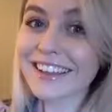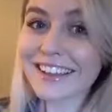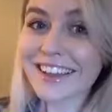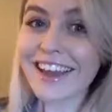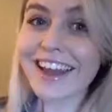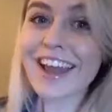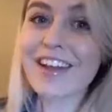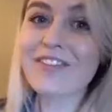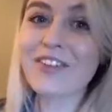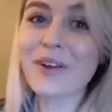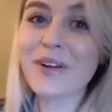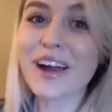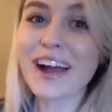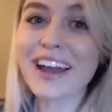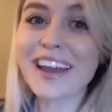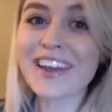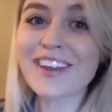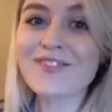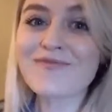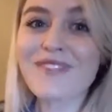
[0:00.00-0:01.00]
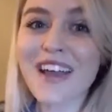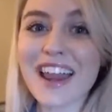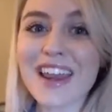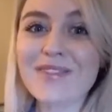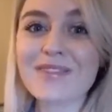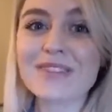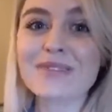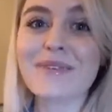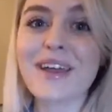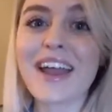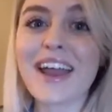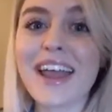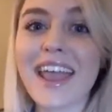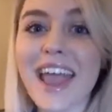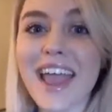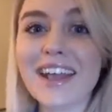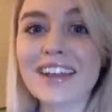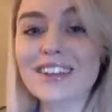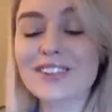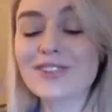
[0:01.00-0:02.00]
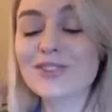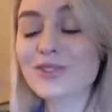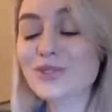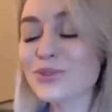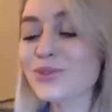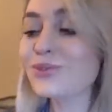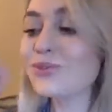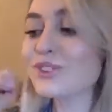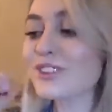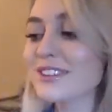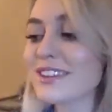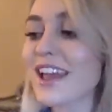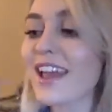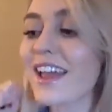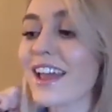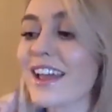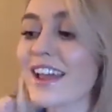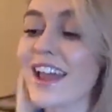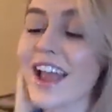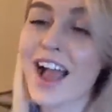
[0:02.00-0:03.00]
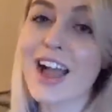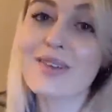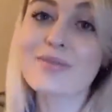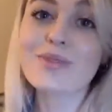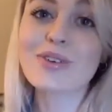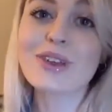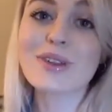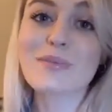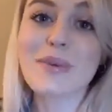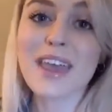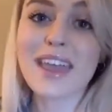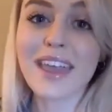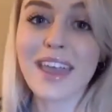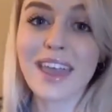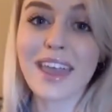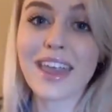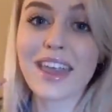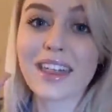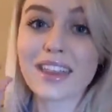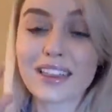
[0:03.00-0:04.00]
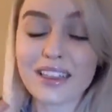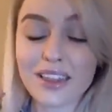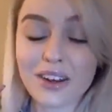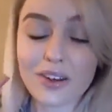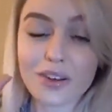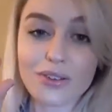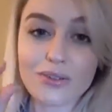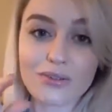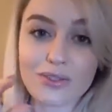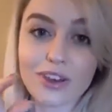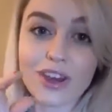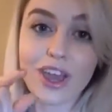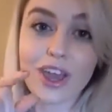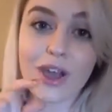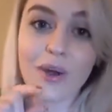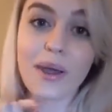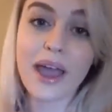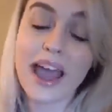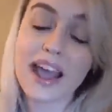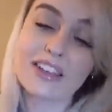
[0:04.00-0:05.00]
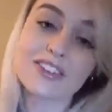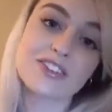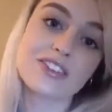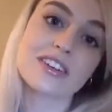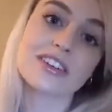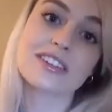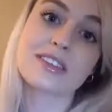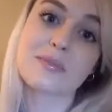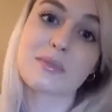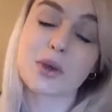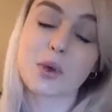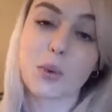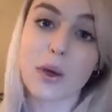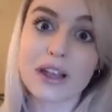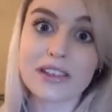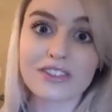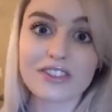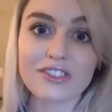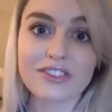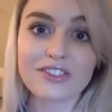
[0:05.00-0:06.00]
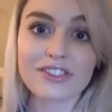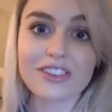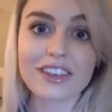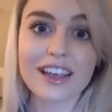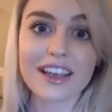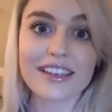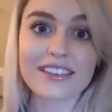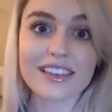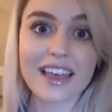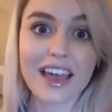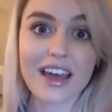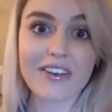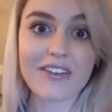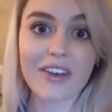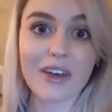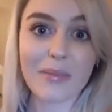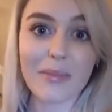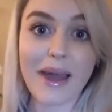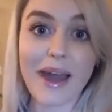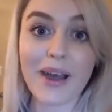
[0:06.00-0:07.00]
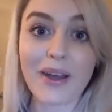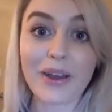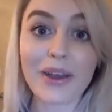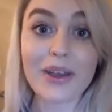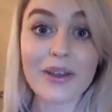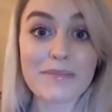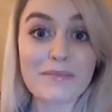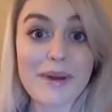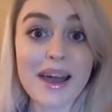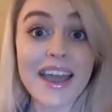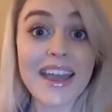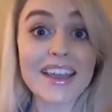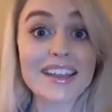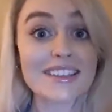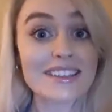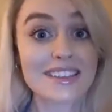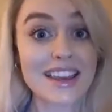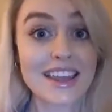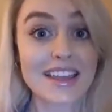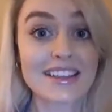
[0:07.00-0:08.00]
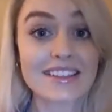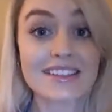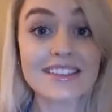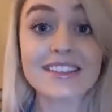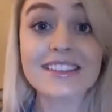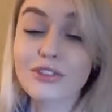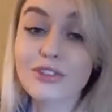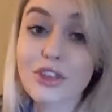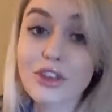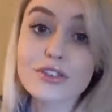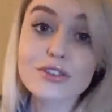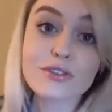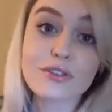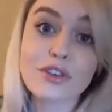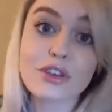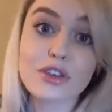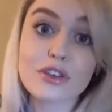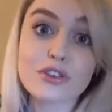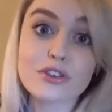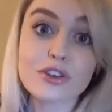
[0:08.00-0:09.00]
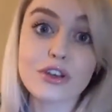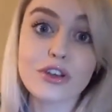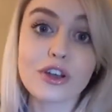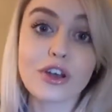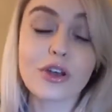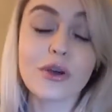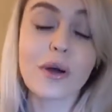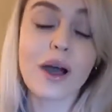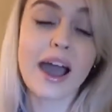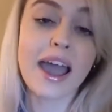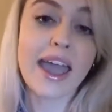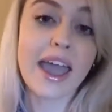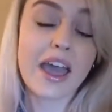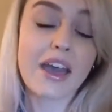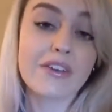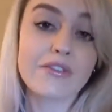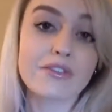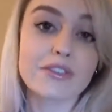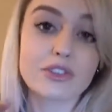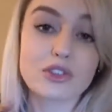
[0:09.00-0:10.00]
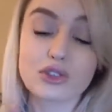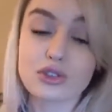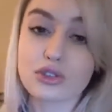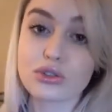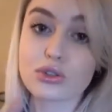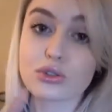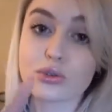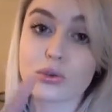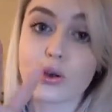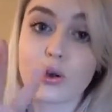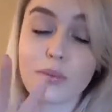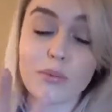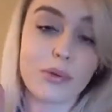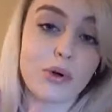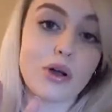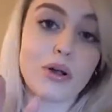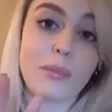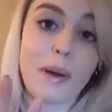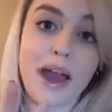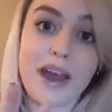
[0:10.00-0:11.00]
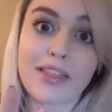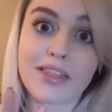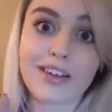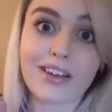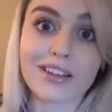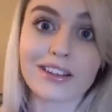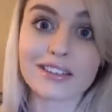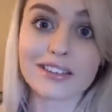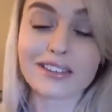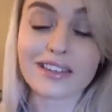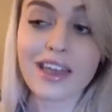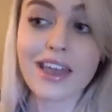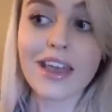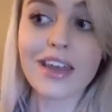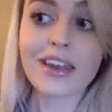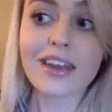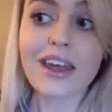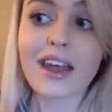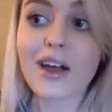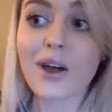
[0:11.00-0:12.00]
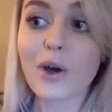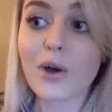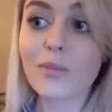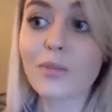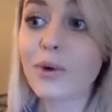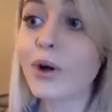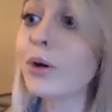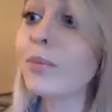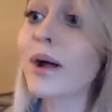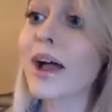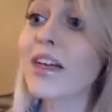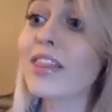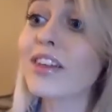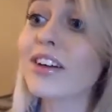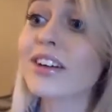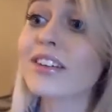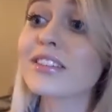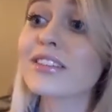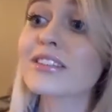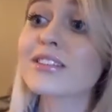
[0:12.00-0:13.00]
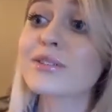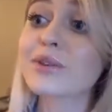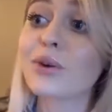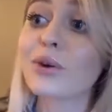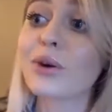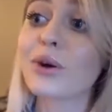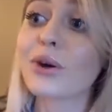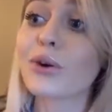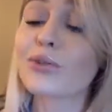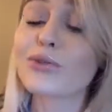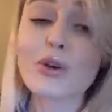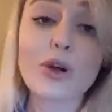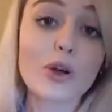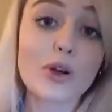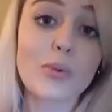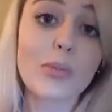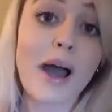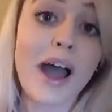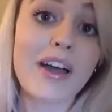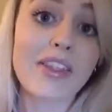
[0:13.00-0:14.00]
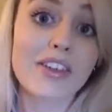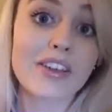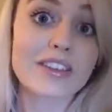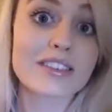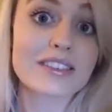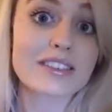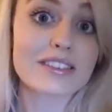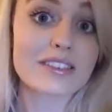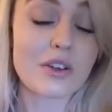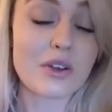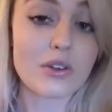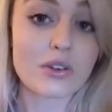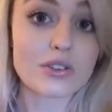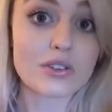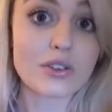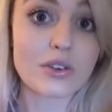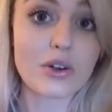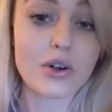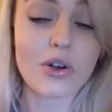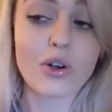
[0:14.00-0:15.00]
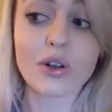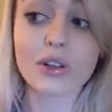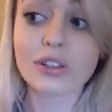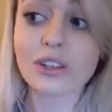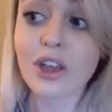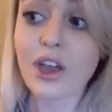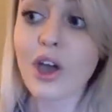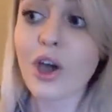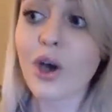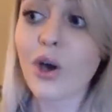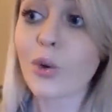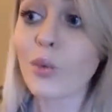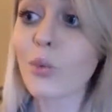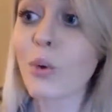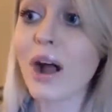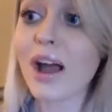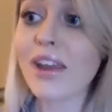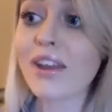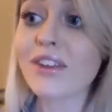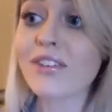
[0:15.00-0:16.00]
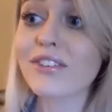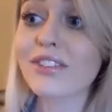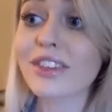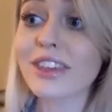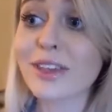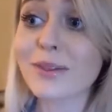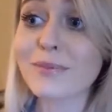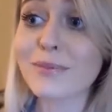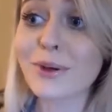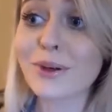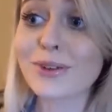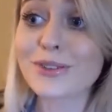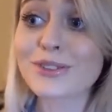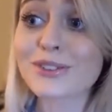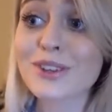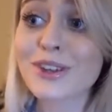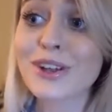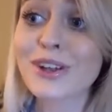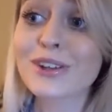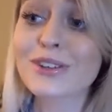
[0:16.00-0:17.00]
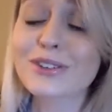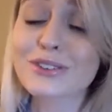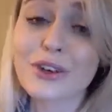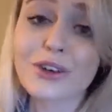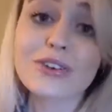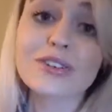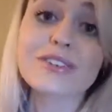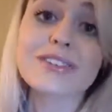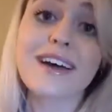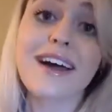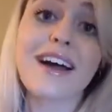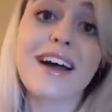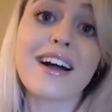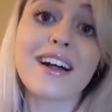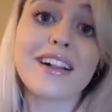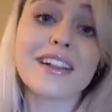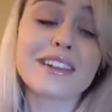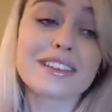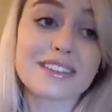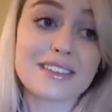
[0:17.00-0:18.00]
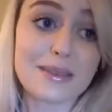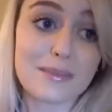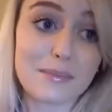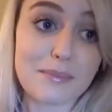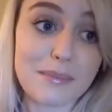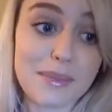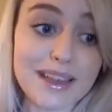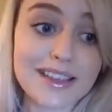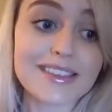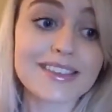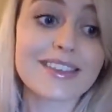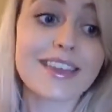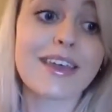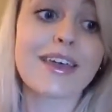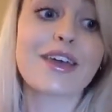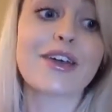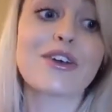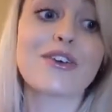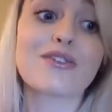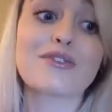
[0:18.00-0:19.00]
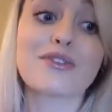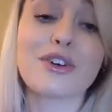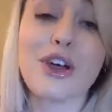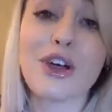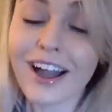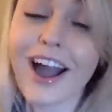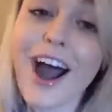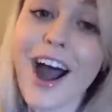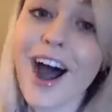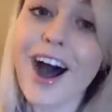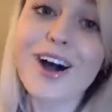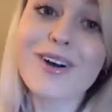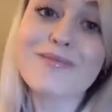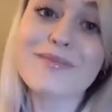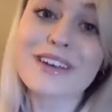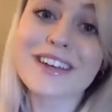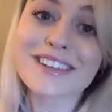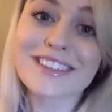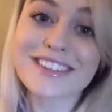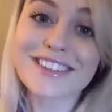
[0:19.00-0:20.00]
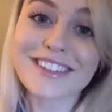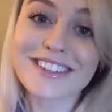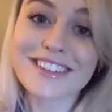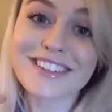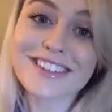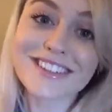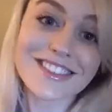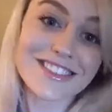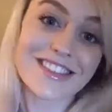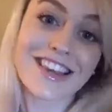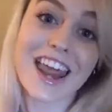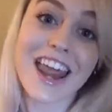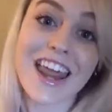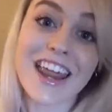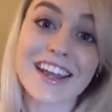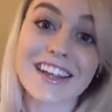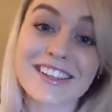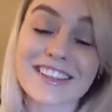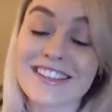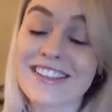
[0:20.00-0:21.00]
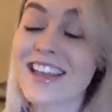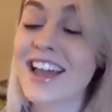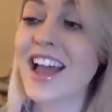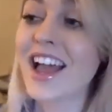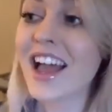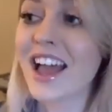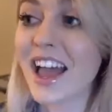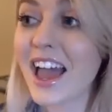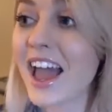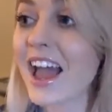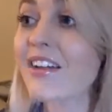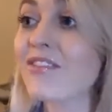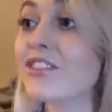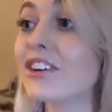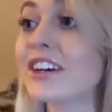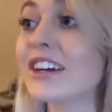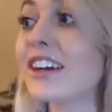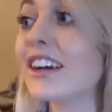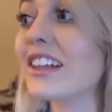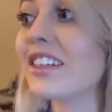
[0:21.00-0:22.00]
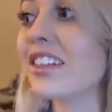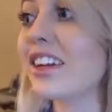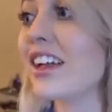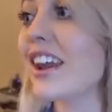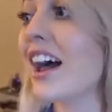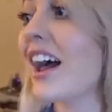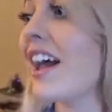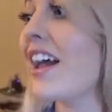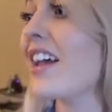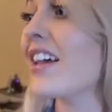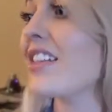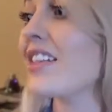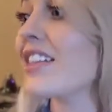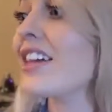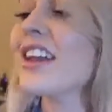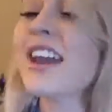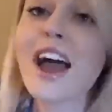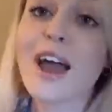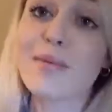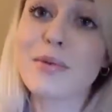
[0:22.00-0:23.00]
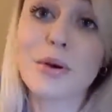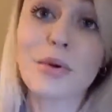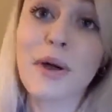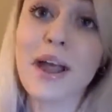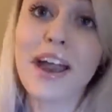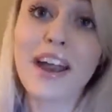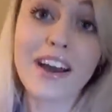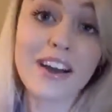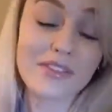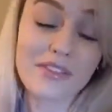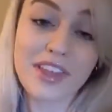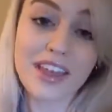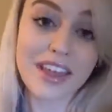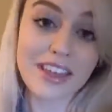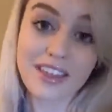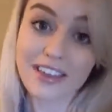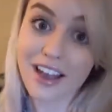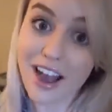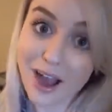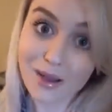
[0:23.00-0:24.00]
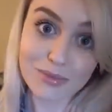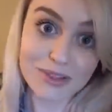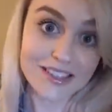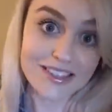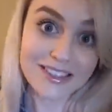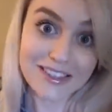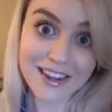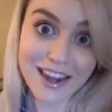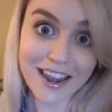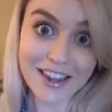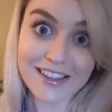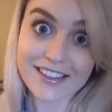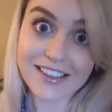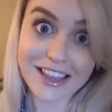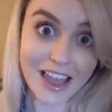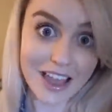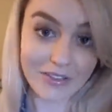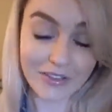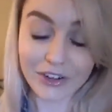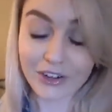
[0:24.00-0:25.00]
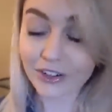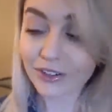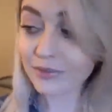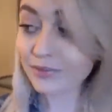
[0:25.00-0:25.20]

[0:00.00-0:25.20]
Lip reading: G'day everyone, my name is Mary and today I'm going to make a little video answering some of the questions you guys have about my snakes. For those of you who don't know, I have two ball pythons. Now, ball pythons, or royal pythons as they're also called, are one of the most docile, submissive, calmest snakes ever that I'm aware of. They are the calmest snakes ever.